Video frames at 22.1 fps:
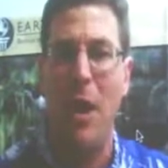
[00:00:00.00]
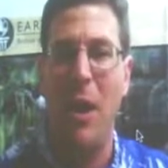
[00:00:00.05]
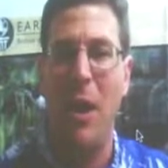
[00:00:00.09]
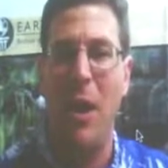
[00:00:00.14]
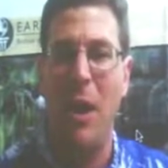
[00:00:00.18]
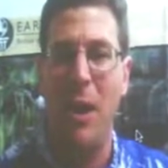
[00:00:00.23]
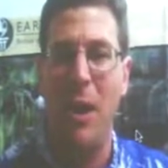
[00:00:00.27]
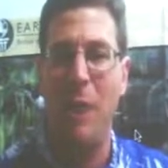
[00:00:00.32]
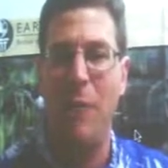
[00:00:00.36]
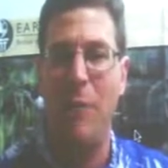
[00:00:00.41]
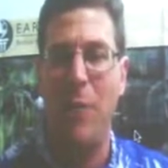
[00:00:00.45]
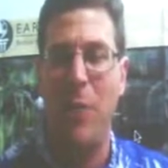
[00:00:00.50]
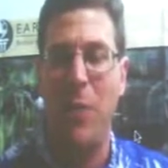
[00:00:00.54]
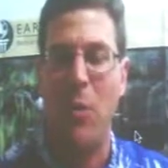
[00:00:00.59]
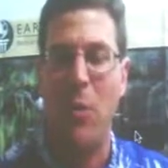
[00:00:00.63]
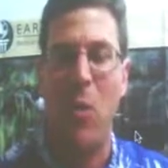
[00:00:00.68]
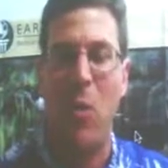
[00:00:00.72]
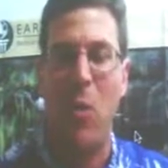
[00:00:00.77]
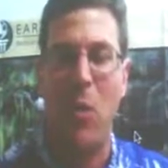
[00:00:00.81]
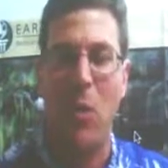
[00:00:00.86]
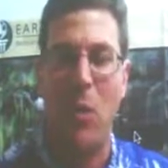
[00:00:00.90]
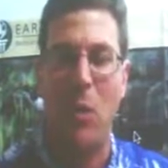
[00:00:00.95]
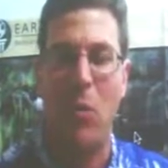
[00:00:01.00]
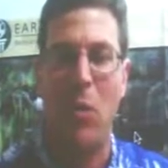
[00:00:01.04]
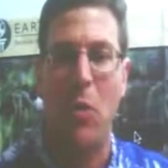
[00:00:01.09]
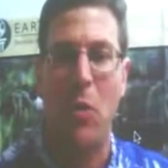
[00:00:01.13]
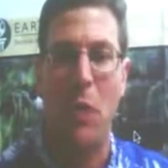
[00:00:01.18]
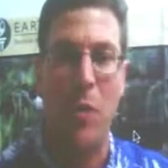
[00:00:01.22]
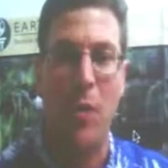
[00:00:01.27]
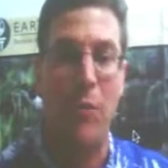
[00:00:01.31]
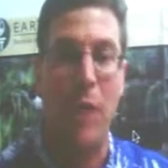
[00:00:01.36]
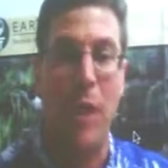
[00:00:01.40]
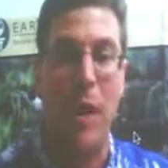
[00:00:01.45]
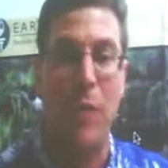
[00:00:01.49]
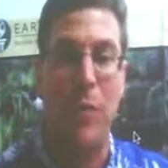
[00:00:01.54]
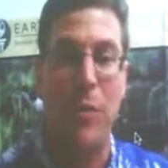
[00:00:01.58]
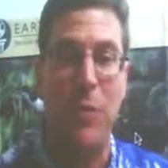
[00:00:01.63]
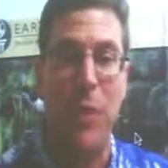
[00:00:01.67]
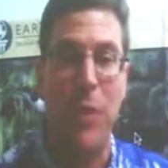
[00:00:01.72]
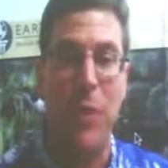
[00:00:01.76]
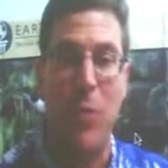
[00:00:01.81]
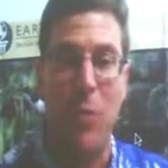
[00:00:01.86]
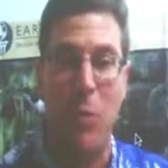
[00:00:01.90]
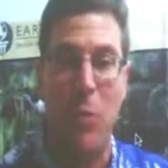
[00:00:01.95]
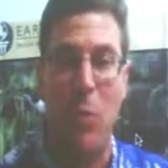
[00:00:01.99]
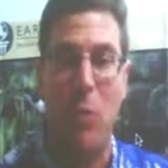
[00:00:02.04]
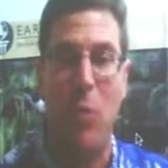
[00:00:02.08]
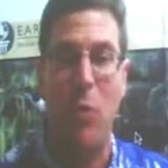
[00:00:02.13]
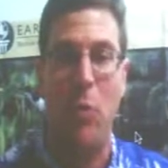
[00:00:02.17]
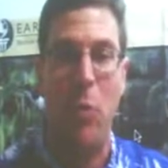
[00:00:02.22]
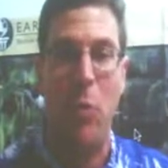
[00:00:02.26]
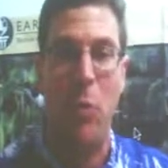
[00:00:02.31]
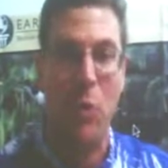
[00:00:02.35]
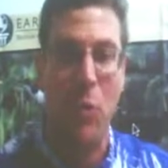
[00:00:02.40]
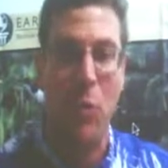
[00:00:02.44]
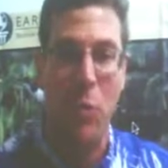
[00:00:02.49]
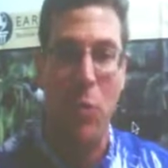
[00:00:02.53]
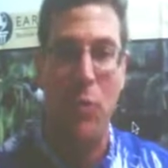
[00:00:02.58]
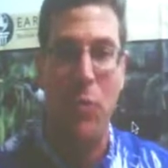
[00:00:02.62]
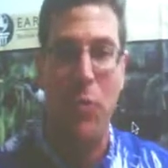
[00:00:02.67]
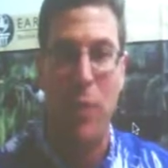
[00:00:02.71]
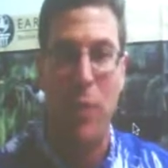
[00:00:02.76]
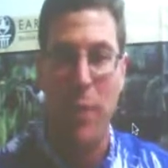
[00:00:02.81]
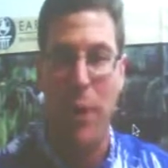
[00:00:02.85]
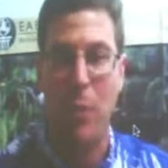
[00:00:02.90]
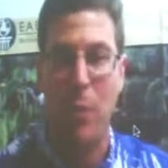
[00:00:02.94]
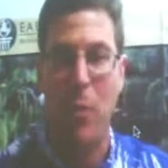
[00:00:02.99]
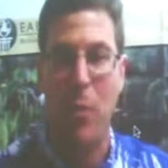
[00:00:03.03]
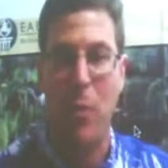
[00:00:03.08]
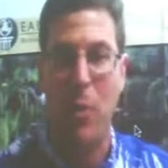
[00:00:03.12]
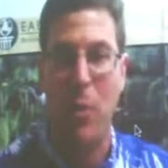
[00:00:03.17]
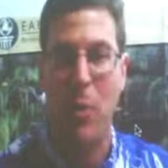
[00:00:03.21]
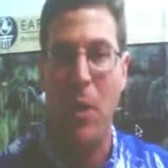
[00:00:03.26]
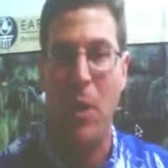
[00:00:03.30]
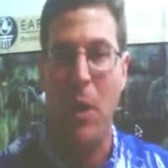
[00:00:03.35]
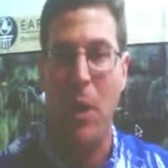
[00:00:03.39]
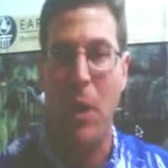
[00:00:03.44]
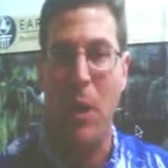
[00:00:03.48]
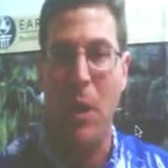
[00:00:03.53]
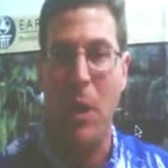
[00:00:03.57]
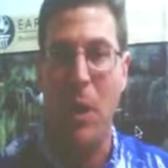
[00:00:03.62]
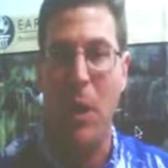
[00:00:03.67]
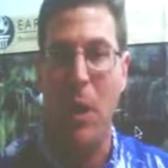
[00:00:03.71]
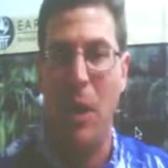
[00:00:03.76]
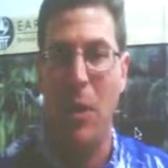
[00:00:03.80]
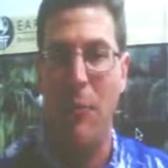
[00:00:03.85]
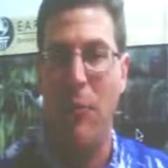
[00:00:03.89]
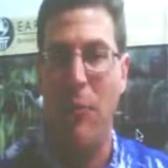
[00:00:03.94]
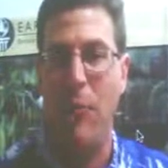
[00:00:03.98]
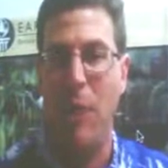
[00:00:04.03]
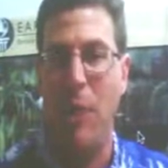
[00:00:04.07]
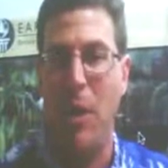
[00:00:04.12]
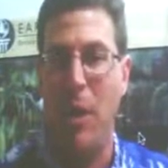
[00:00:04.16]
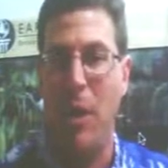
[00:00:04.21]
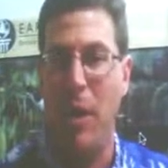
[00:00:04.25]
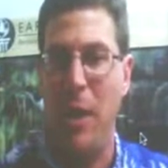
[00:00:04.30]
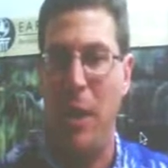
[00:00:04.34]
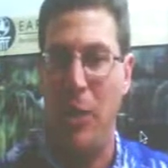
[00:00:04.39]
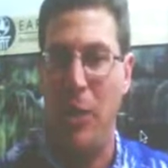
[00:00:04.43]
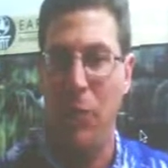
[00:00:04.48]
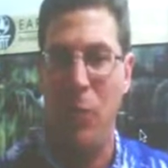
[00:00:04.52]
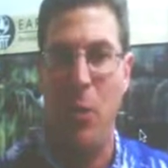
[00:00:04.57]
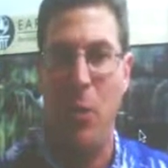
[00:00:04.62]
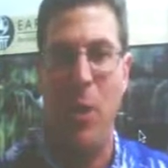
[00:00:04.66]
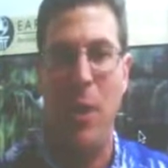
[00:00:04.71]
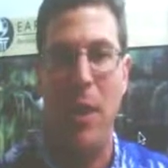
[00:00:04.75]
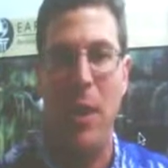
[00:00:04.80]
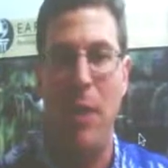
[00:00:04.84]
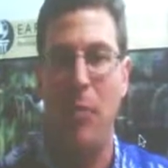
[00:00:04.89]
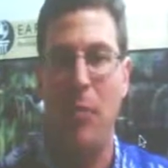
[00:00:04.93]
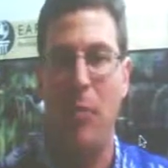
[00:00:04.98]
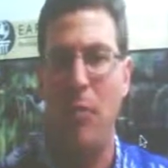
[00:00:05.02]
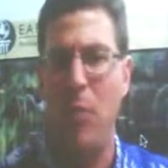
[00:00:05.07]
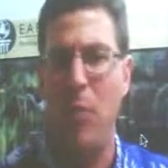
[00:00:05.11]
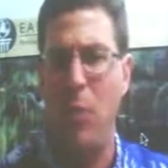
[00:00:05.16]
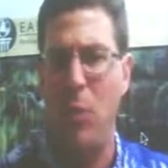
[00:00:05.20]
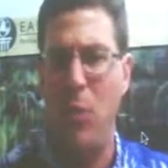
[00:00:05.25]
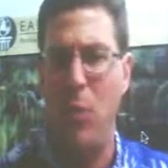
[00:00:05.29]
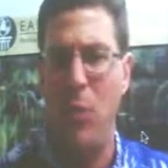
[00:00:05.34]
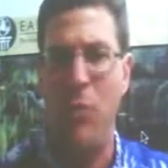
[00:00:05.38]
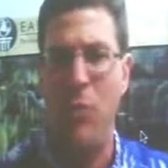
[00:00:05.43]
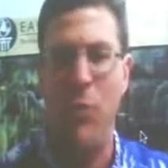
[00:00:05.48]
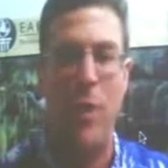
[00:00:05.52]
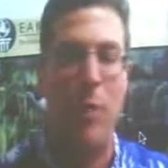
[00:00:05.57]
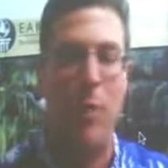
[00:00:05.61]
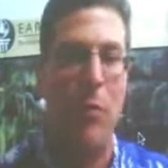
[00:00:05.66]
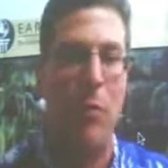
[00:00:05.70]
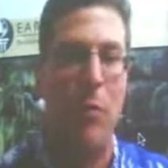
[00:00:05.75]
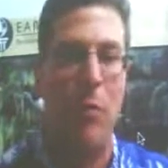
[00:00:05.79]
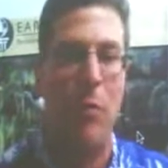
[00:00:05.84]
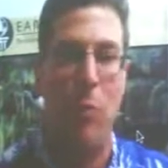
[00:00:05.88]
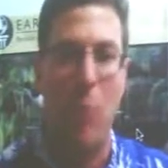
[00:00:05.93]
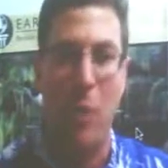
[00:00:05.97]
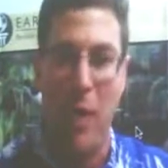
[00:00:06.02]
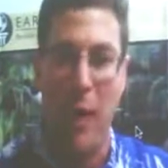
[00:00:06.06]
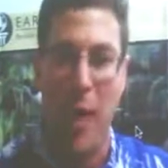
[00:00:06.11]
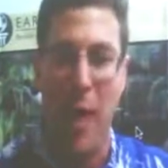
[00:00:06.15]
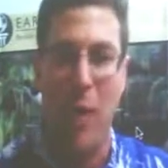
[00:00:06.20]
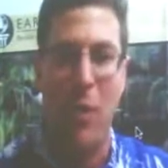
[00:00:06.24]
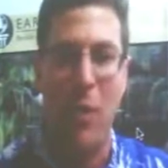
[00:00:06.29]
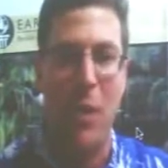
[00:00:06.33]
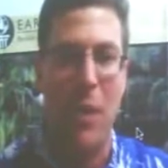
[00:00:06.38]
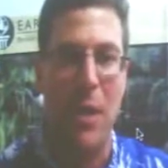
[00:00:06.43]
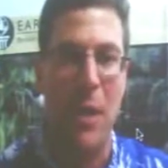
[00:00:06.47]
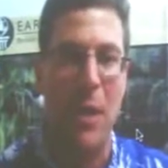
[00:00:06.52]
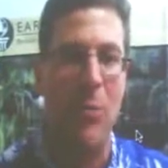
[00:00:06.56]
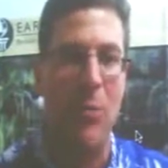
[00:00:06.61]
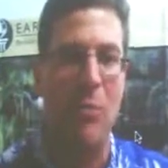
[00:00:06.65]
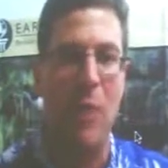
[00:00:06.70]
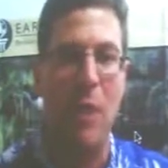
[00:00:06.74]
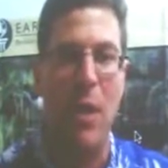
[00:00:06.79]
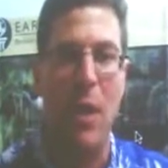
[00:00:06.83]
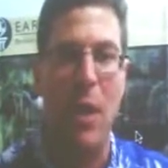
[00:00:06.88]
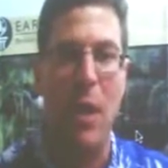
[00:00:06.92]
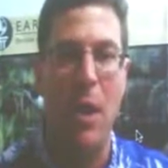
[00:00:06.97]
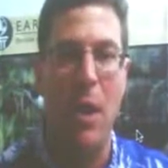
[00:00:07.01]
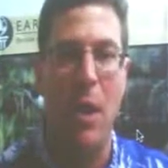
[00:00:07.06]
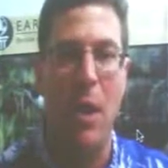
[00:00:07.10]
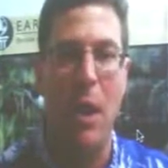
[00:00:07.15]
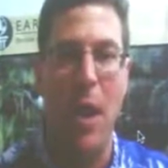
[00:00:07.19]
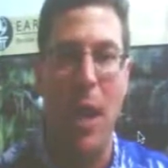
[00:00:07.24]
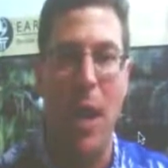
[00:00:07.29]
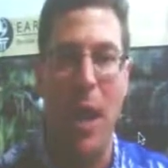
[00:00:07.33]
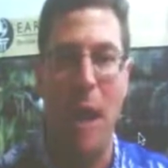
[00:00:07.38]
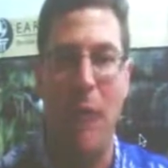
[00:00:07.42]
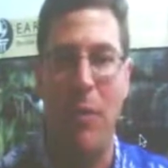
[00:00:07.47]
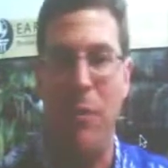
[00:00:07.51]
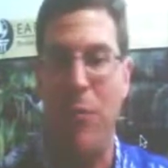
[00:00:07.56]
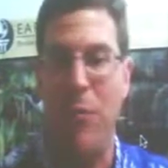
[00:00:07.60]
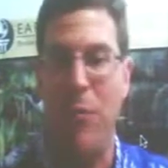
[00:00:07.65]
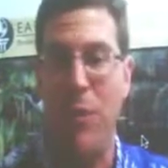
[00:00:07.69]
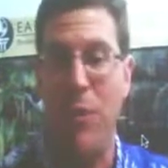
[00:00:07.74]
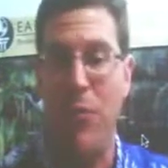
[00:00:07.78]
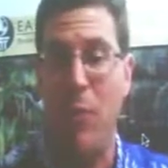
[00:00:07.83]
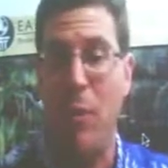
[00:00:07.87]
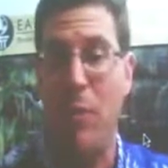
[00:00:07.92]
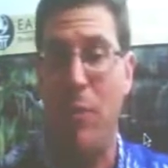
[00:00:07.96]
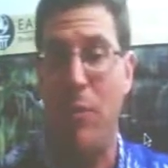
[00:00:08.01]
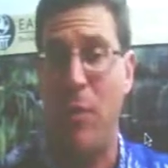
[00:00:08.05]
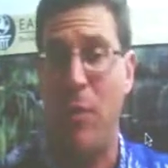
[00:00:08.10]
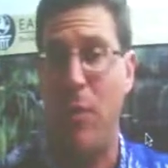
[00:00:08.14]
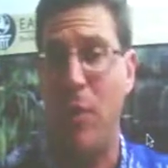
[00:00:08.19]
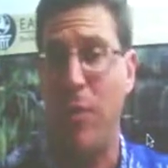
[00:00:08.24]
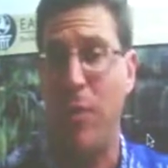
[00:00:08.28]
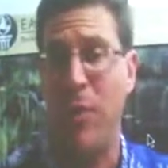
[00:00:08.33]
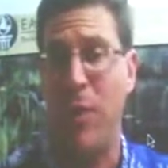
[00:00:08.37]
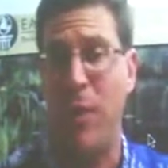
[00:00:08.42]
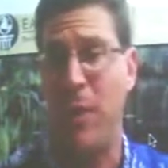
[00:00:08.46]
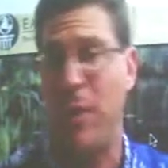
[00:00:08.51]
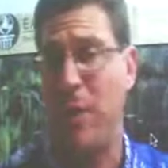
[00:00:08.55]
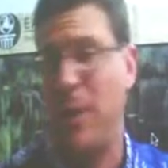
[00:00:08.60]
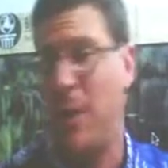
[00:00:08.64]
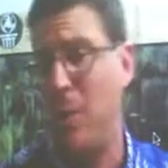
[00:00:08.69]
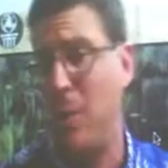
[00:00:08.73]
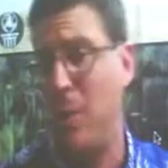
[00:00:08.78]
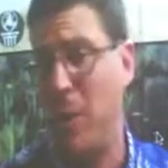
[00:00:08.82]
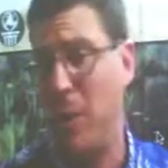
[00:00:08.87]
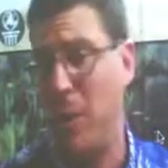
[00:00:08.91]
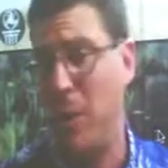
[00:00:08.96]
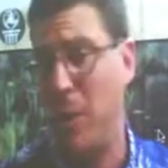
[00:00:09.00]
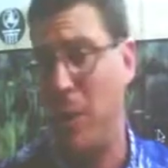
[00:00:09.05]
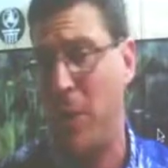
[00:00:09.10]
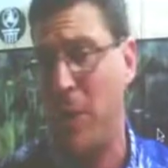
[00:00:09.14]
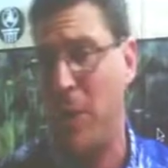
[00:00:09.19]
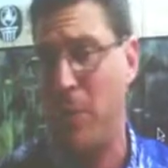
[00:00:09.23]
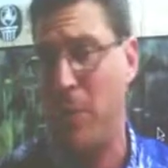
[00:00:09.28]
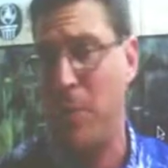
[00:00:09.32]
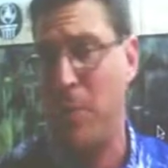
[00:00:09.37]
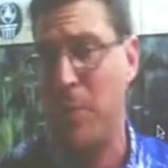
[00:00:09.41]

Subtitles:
If there are alternatives out there that would reduce the number of injuries, reduce the number of mortalities, and the Fisheries Service failed to implement those.